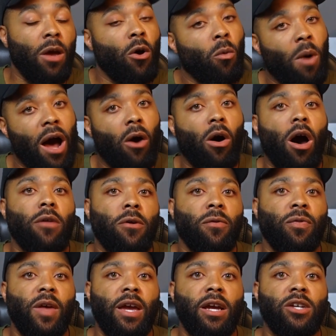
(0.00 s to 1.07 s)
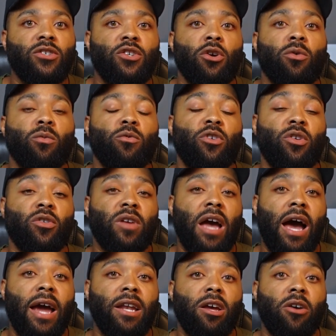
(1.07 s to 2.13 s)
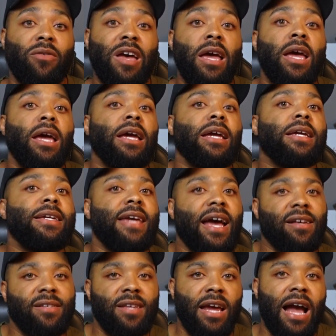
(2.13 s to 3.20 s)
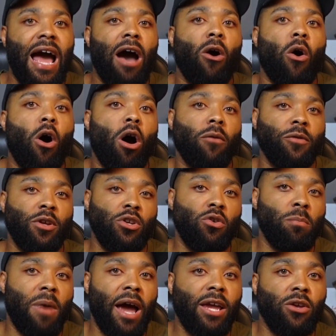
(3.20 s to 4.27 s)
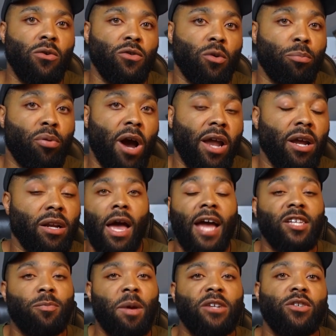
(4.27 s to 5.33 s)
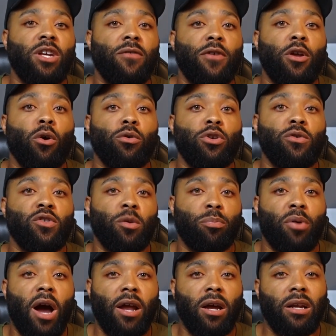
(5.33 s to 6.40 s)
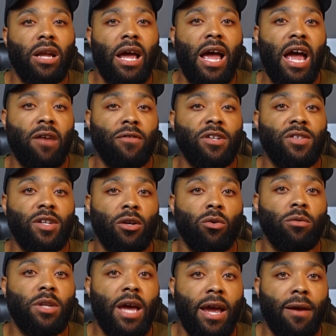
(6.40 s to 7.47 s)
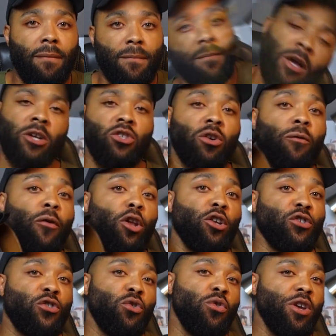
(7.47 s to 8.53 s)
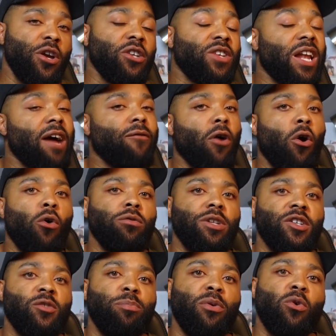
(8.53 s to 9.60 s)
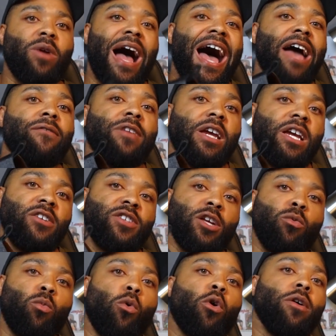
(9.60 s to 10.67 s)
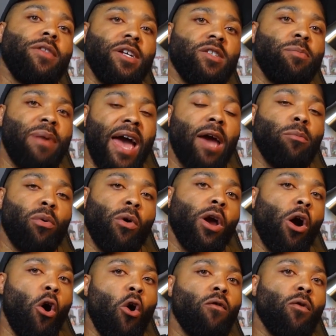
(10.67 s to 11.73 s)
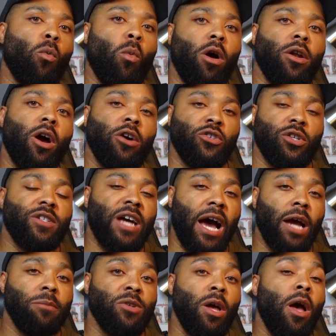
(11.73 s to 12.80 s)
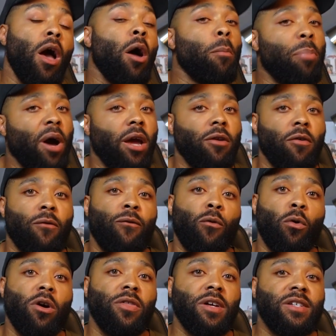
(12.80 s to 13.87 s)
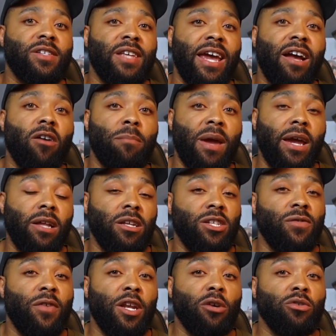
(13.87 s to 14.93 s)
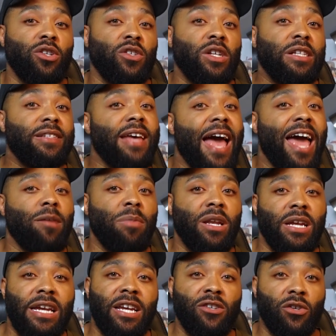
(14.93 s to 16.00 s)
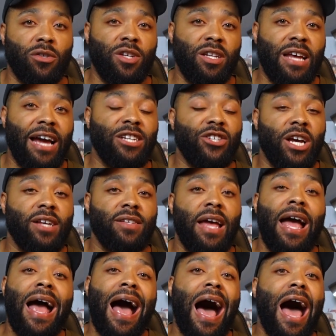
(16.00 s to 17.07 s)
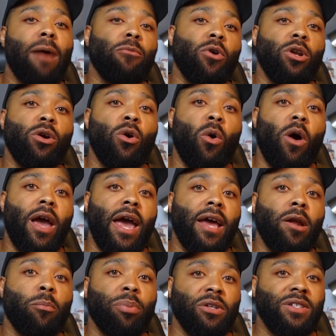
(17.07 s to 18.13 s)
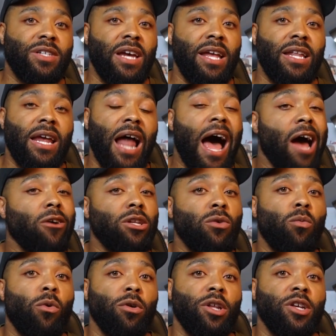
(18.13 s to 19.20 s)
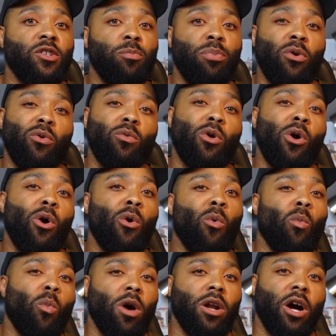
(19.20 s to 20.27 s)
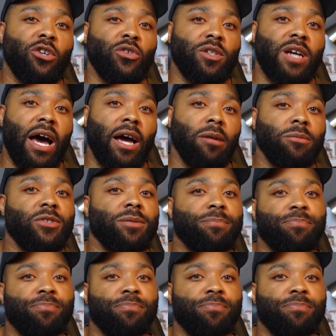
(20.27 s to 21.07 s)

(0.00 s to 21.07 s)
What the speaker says: While other things, you're just kind of guessing how often you might use a product, especially if you don't use the product every single day. So for the 2 years that I've owned this boot, I've easily wore this bad boy over 100 times. But for the sake of making this video just a tad bit easier to digest, I'm going to go ahead and pretend that I only wore this boot 100 times.